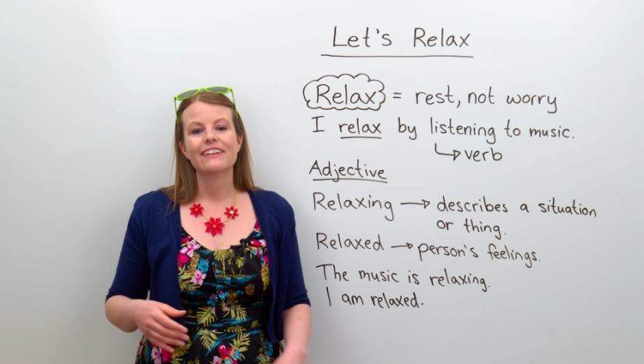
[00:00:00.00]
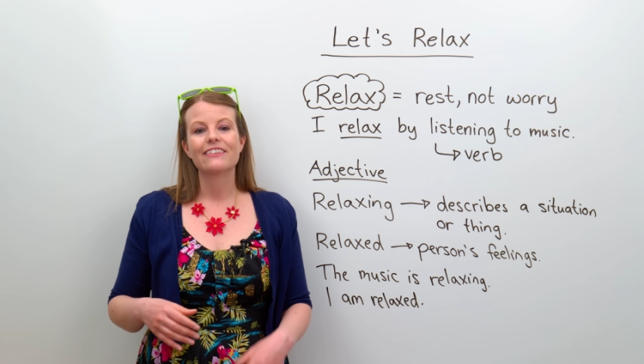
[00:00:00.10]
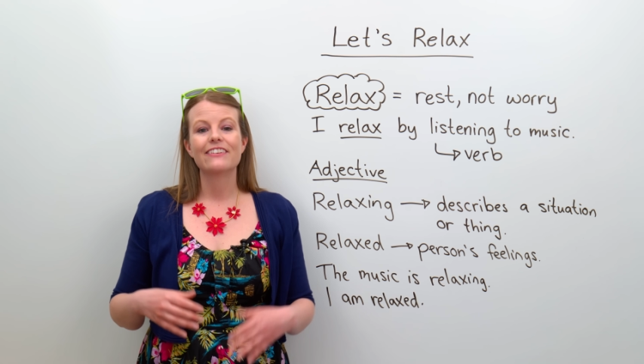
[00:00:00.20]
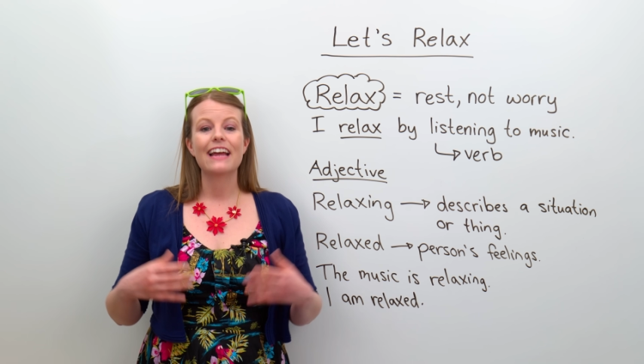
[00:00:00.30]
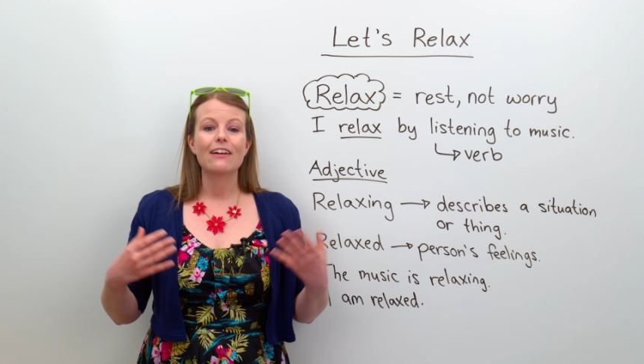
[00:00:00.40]

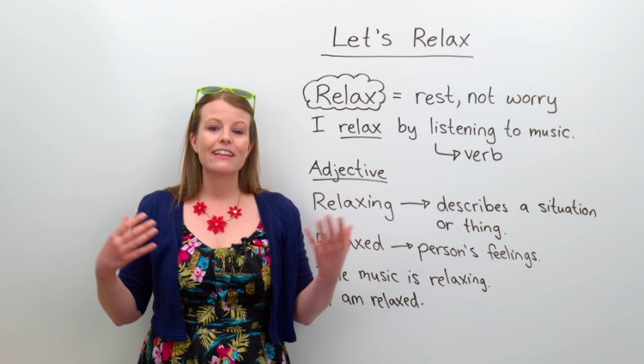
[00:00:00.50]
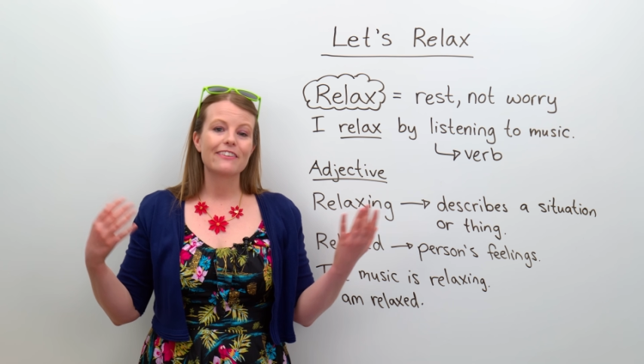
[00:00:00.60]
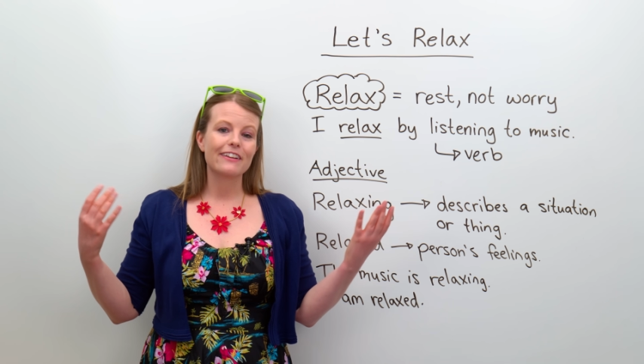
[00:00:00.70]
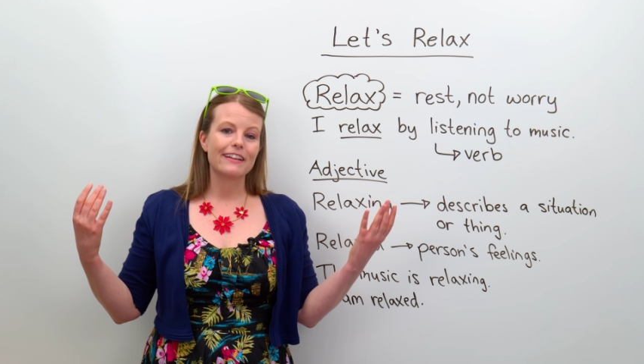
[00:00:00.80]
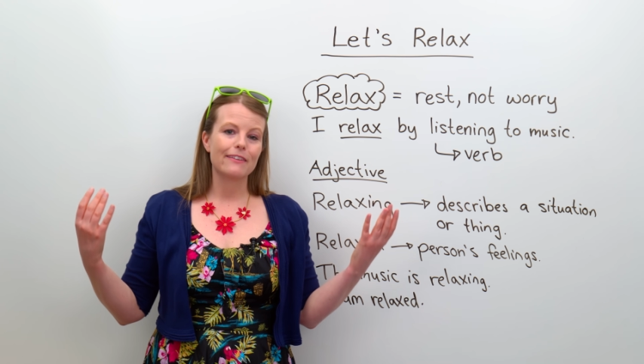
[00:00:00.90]
So now
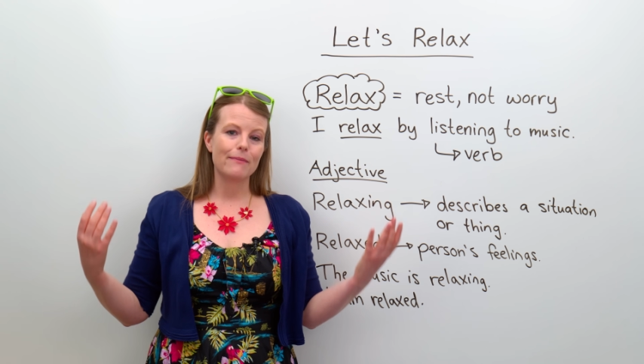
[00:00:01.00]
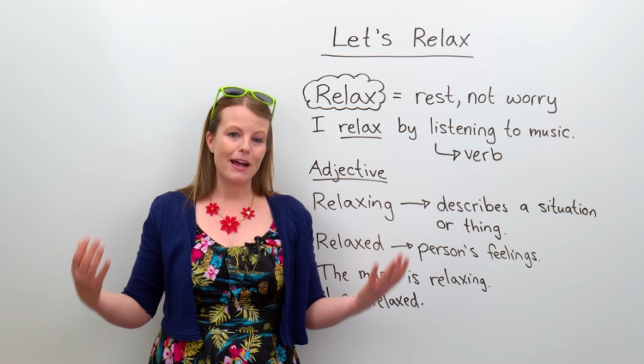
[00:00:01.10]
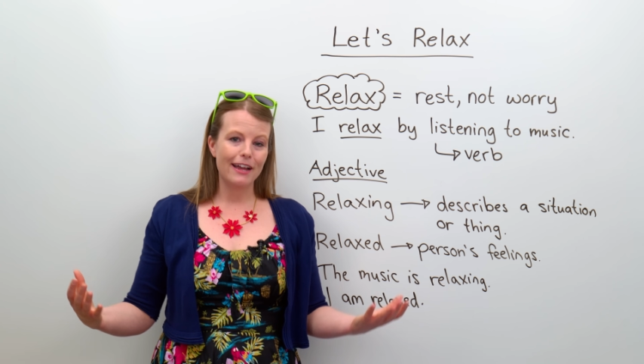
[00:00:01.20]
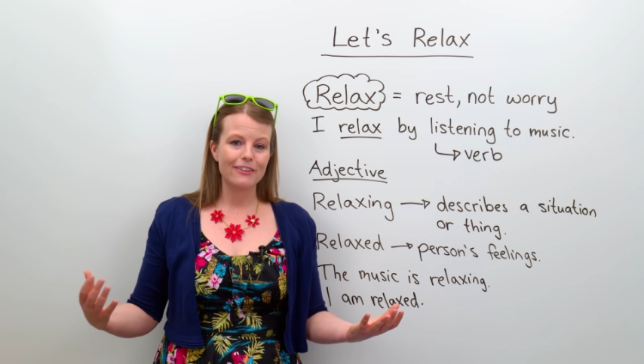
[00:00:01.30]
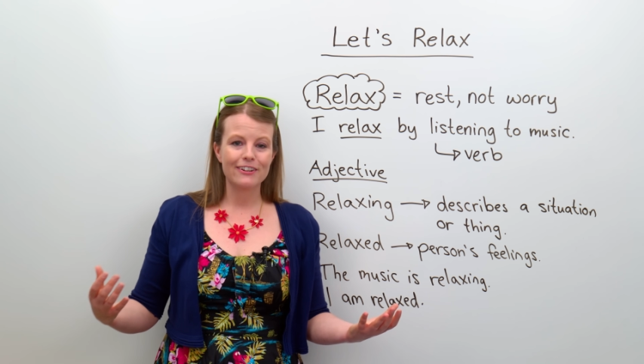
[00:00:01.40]
let's look at some
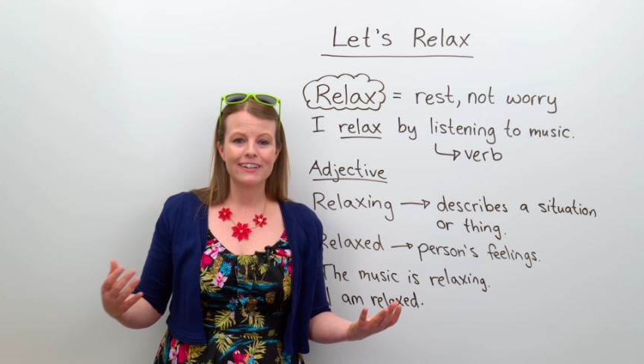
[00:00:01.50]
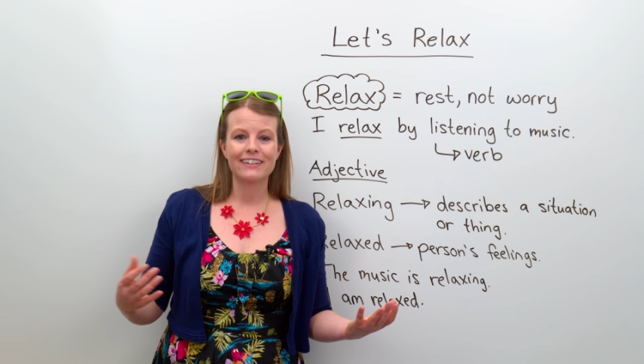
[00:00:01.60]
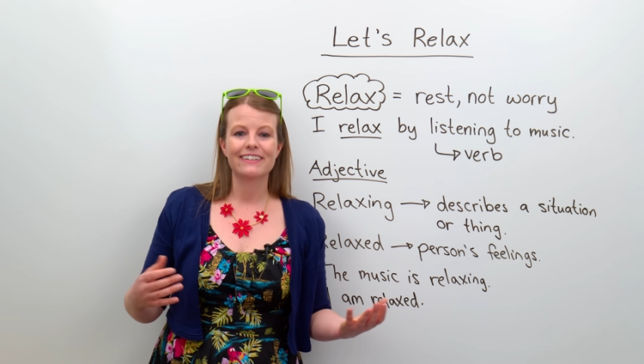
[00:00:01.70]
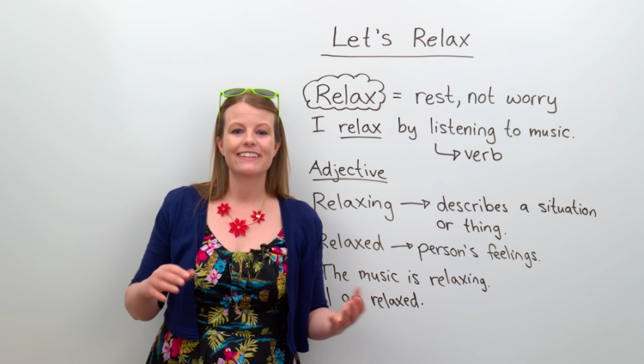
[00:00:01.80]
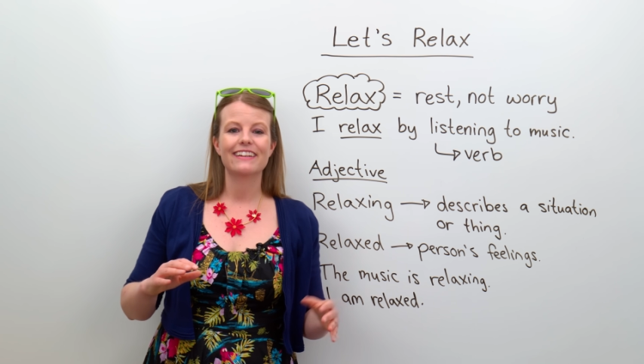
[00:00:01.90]
other
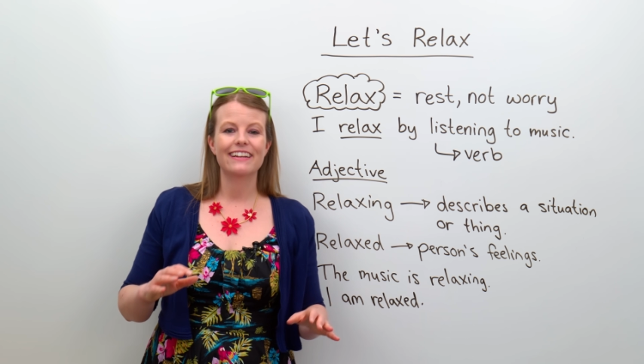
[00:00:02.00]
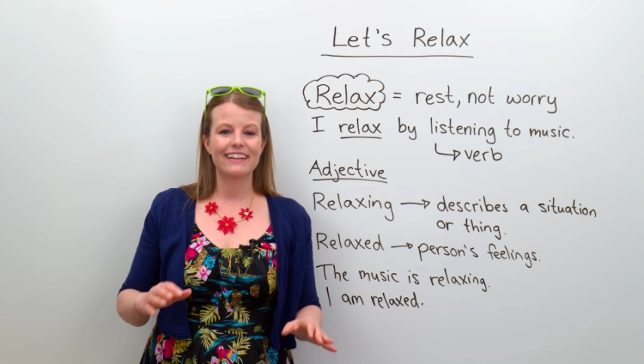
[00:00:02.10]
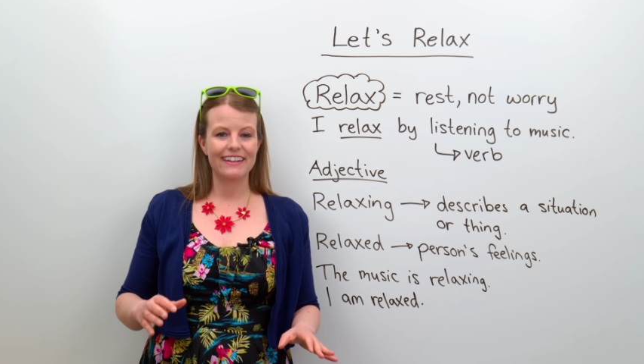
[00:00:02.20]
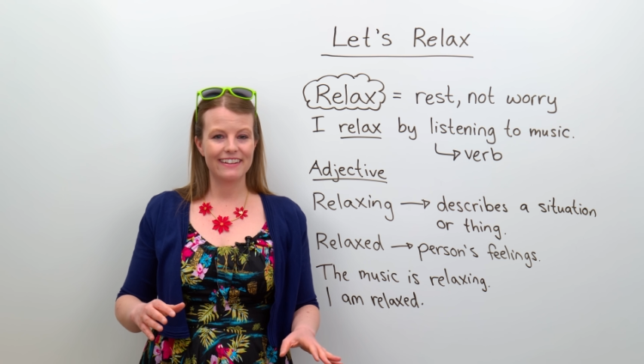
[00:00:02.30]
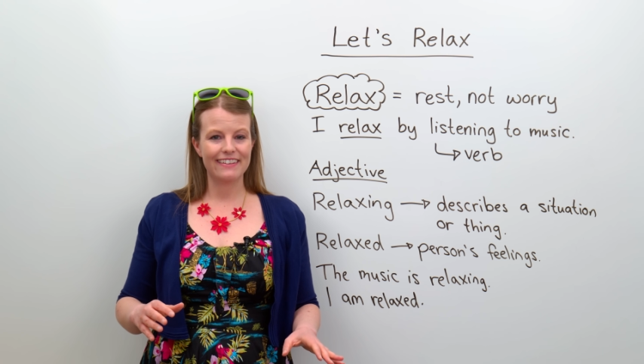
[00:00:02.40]

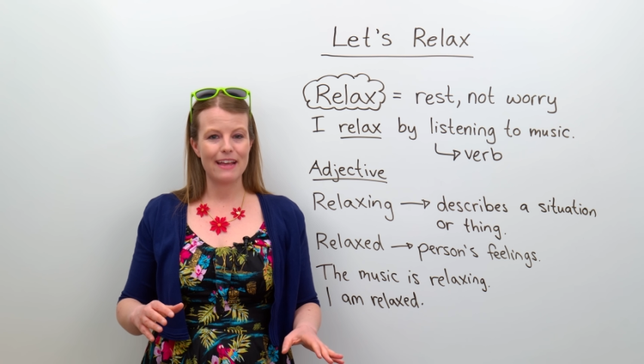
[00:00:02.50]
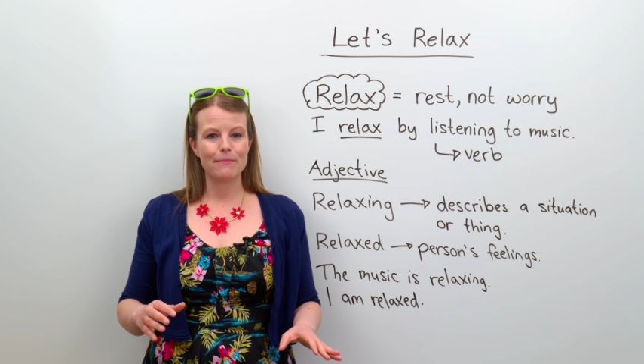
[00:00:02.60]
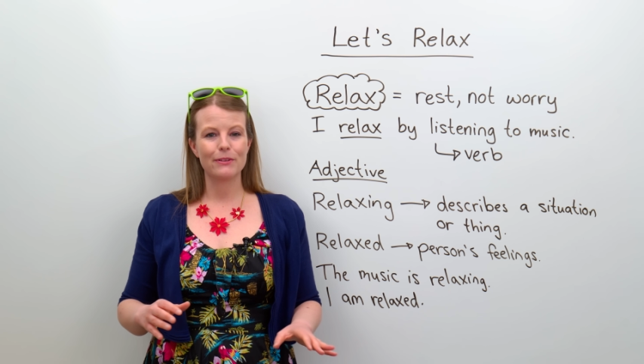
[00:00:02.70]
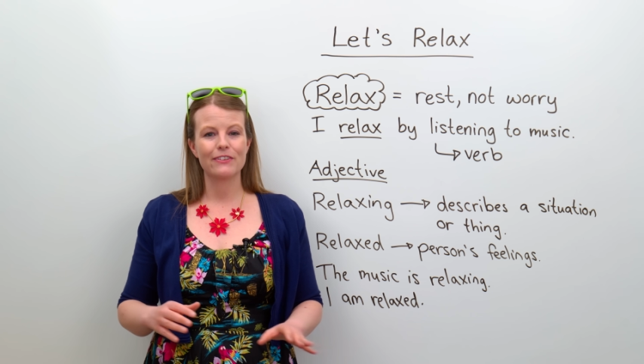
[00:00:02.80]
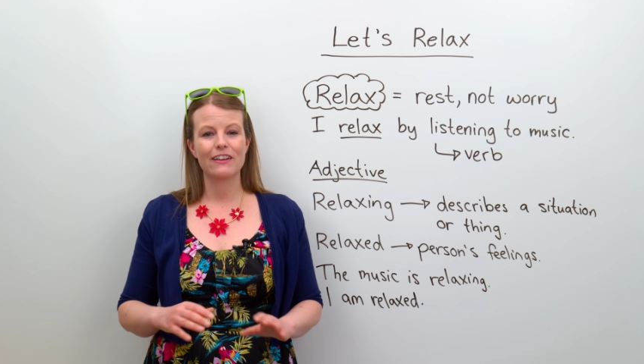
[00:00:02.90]

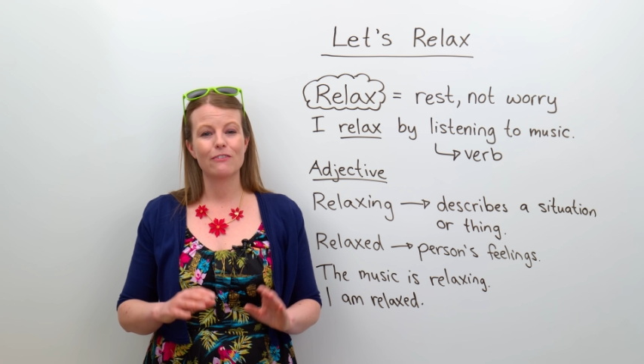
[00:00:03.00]
examples